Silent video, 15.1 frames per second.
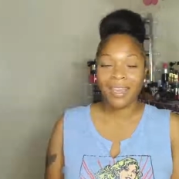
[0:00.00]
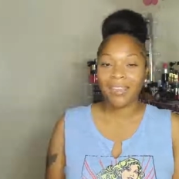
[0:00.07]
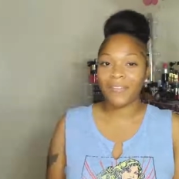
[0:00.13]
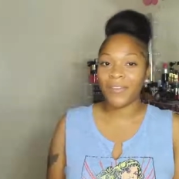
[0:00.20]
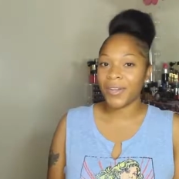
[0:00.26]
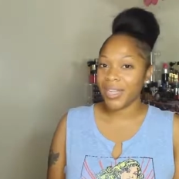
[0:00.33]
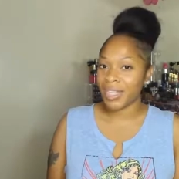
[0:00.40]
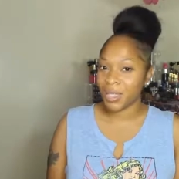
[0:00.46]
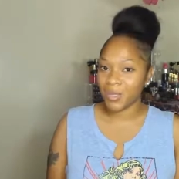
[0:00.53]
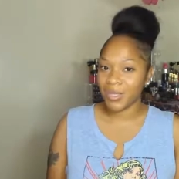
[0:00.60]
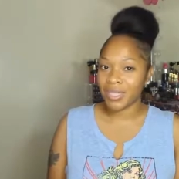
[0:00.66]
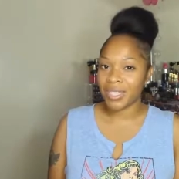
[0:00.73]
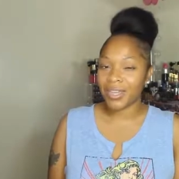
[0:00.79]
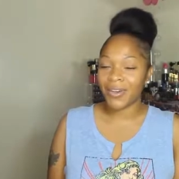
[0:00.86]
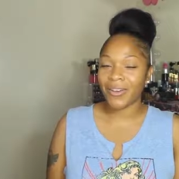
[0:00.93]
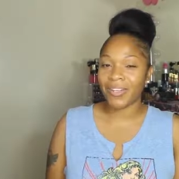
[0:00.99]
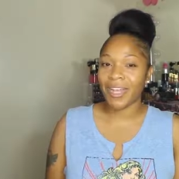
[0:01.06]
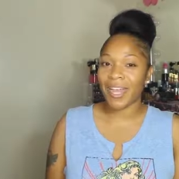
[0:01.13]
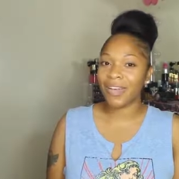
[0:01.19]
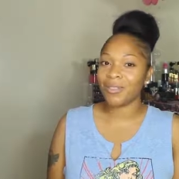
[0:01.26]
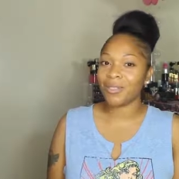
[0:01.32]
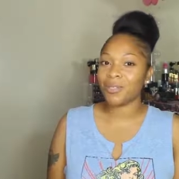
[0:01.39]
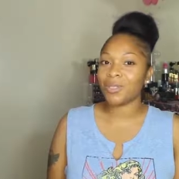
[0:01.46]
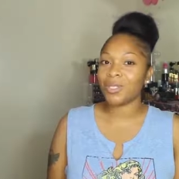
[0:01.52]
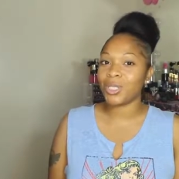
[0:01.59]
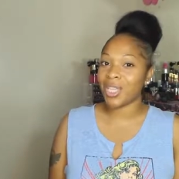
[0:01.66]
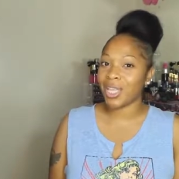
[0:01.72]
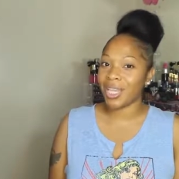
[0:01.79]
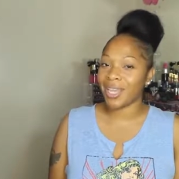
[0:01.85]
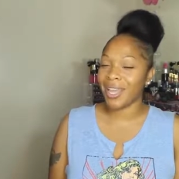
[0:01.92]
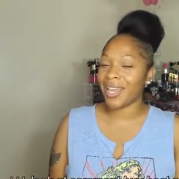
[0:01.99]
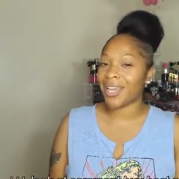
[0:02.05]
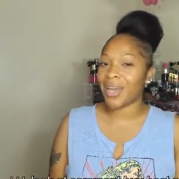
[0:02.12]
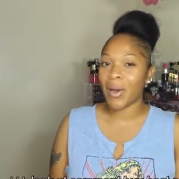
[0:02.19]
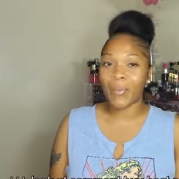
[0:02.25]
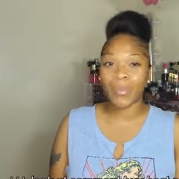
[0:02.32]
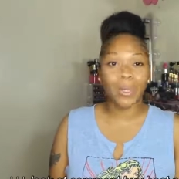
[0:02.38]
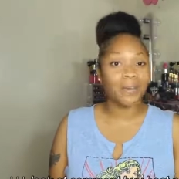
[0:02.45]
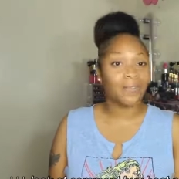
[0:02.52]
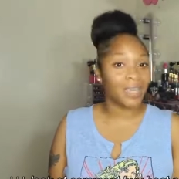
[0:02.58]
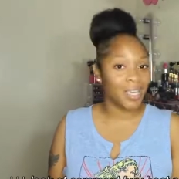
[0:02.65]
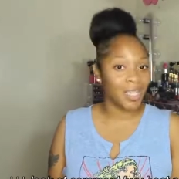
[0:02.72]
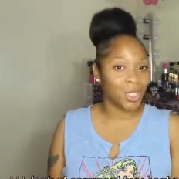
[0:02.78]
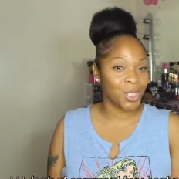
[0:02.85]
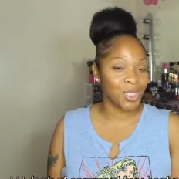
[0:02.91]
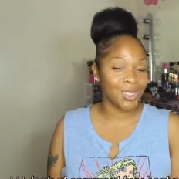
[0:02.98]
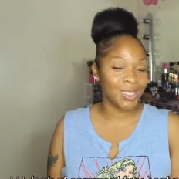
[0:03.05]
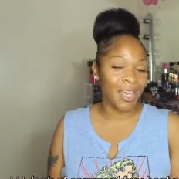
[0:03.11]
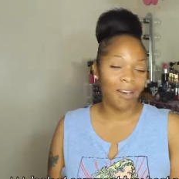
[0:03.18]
If you're interested on how to shed a couple of inches